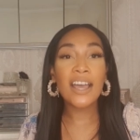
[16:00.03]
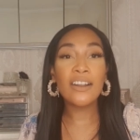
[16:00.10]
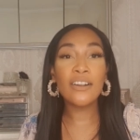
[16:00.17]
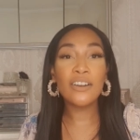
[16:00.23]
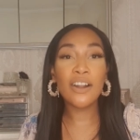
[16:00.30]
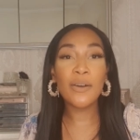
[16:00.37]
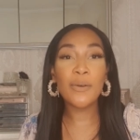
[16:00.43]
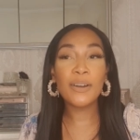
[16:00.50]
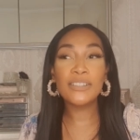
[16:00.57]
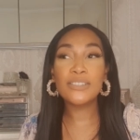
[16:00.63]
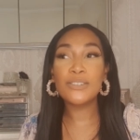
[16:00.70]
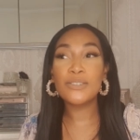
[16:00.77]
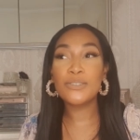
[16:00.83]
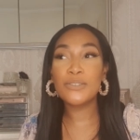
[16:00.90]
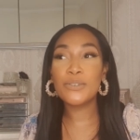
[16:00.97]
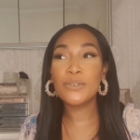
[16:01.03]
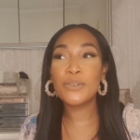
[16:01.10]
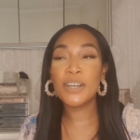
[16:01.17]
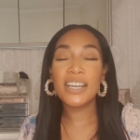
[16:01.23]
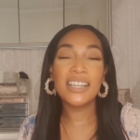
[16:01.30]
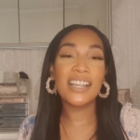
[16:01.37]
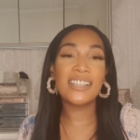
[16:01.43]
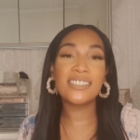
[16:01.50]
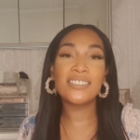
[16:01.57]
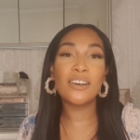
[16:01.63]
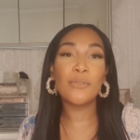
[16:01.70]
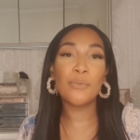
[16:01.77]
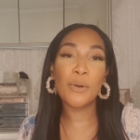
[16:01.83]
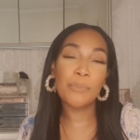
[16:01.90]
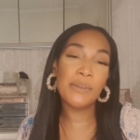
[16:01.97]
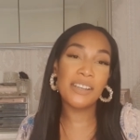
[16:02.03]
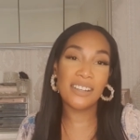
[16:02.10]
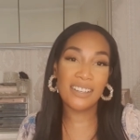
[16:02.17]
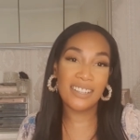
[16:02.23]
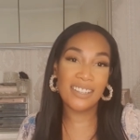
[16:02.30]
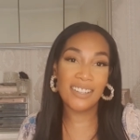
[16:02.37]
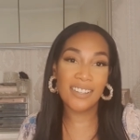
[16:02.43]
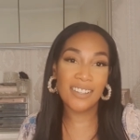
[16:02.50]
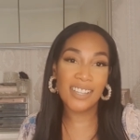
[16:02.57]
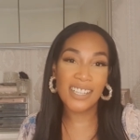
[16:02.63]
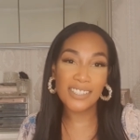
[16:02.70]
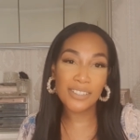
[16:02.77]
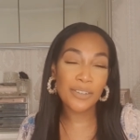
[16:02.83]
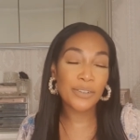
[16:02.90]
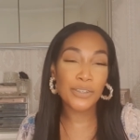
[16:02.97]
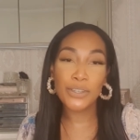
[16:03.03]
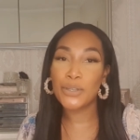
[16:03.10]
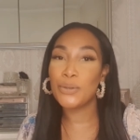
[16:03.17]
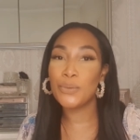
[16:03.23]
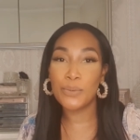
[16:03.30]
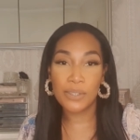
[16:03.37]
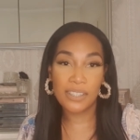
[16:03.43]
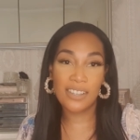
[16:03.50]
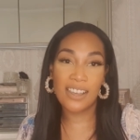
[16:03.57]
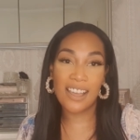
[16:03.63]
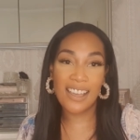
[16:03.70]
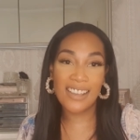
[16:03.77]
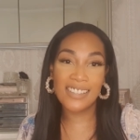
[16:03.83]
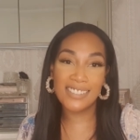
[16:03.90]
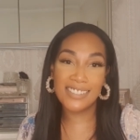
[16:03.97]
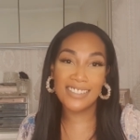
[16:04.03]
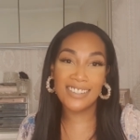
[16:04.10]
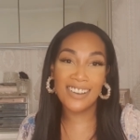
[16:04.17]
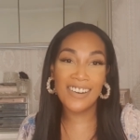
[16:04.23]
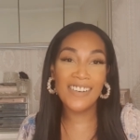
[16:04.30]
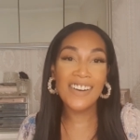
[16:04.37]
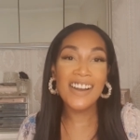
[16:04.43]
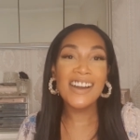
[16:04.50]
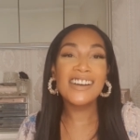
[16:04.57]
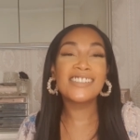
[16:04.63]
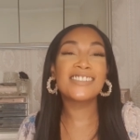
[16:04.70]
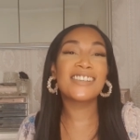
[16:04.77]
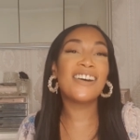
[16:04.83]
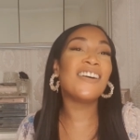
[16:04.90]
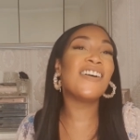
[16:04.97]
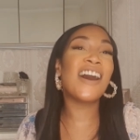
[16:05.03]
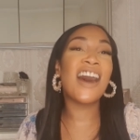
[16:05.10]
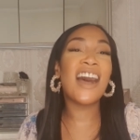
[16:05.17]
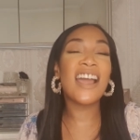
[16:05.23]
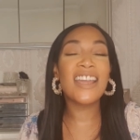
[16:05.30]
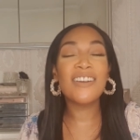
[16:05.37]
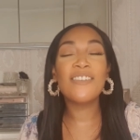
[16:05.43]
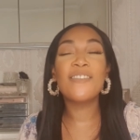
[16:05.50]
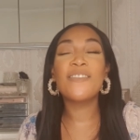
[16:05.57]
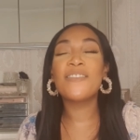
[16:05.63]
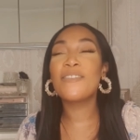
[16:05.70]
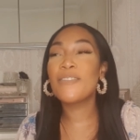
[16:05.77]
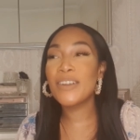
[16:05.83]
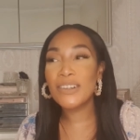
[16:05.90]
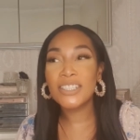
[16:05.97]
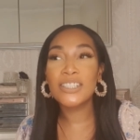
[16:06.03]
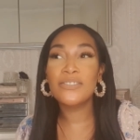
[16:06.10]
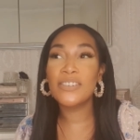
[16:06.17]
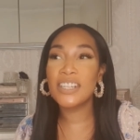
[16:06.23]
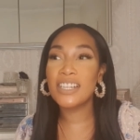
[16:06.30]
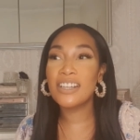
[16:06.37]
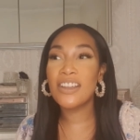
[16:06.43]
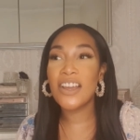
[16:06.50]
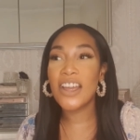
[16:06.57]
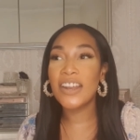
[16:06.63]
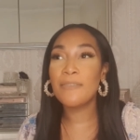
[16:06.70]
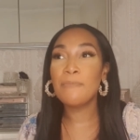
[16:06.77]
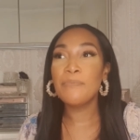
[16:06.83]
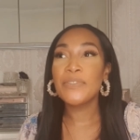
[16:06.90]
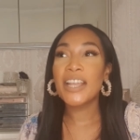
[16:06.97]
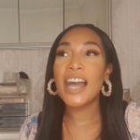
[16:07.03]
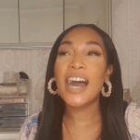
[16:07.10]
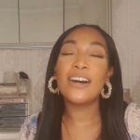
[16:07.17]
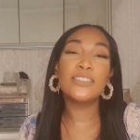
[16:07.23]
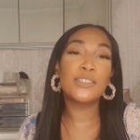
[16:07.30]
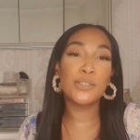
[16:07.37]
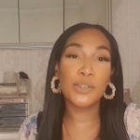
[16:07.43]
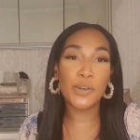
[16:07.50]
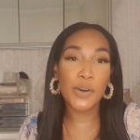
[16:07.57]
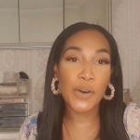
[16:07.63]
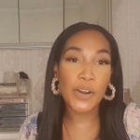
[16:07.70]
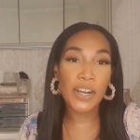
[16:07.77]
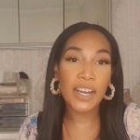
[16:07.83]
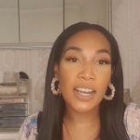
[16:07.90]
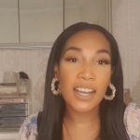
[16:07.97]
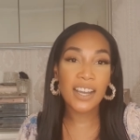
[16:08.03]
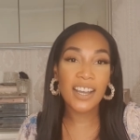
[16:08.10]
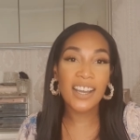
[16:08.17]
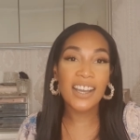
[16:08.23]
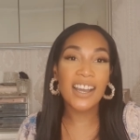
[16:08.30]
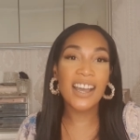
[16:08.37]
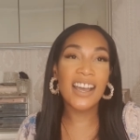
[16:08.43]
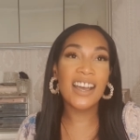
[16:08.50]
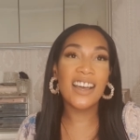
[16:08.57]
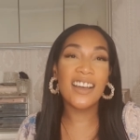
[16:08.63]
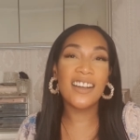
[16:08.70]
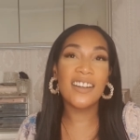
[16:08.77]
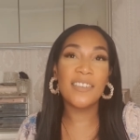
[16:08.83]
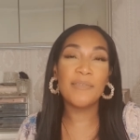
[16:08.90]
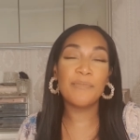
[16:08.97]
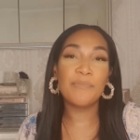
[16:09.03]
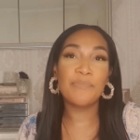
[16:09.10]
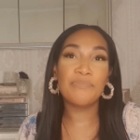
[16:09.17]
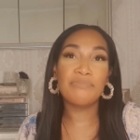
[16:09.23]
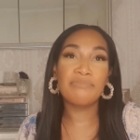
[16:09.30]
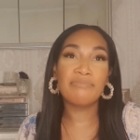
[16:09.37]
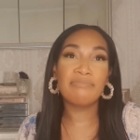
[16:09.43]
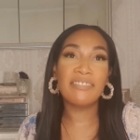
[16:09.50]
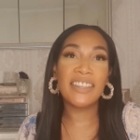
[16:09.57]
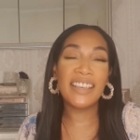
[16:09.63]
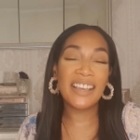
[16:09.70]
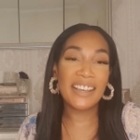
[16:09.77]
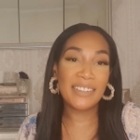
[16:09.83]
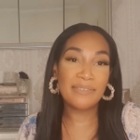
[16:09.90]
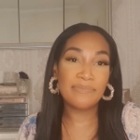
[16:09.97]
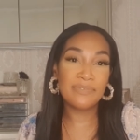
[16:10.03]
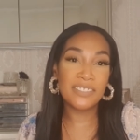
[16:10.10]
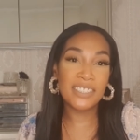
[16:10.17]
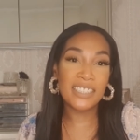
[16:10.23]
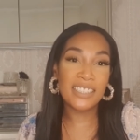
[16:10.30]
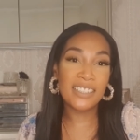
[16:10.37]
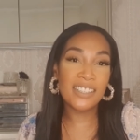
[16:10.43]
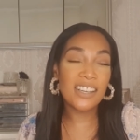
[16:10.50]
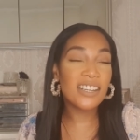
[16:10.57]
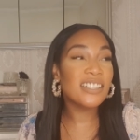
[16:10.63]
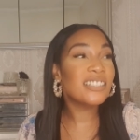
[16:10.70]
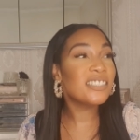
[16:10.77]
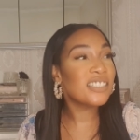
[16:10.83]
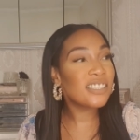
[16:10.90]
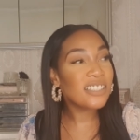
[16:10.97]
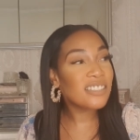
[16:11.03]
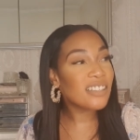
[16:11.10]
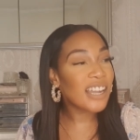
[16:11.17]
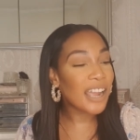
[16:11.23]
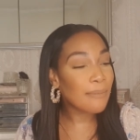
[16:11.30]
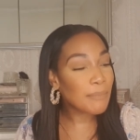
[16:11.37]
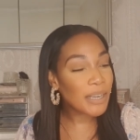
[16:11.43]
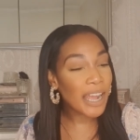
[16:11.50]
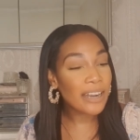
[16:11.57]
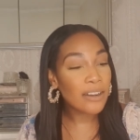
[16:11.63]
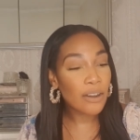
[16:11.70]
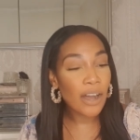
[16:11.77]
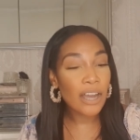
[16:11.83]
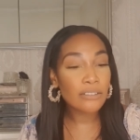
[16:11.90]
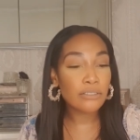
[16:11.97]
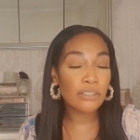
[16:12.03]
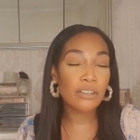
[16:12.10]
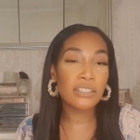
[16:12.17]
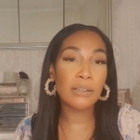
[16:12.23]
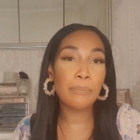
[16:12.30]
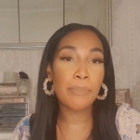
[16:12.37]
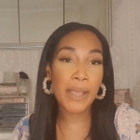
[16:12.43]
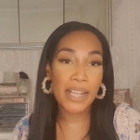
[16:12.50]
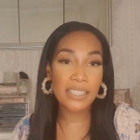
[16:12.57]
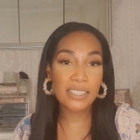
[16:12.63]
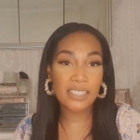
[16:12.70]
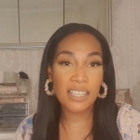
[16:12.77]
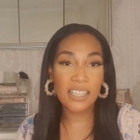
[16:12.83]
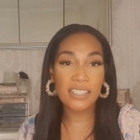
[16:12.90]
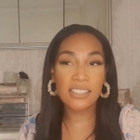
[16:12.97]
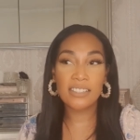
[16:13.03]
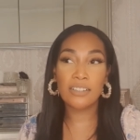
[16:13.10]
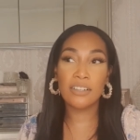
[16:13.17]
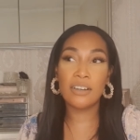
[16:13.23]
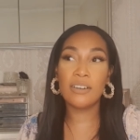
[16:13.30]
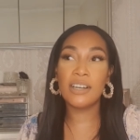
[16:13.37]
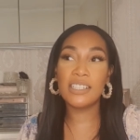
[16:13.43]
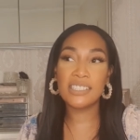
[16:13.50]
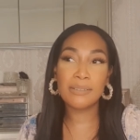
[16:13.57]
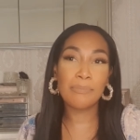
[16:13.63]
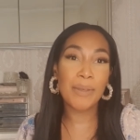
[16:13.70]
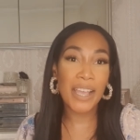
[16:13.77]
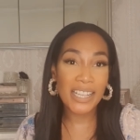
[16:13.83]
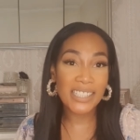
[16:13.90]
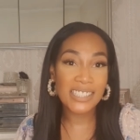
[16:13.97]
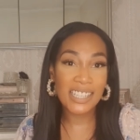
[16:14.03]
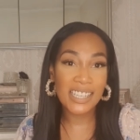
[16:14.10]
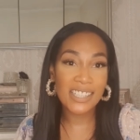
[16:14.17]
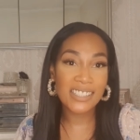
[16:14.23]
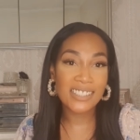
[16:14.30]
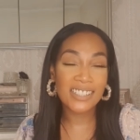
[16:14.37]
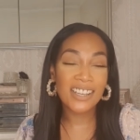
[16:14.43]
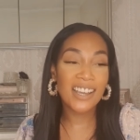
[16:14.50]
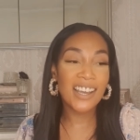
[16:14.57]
don't know what to do. That's not womanly. That's not cute, guys, you know. So we should really learn how to cook. Yeah, I mean, I know how to cook the basics, you know, it's the basics,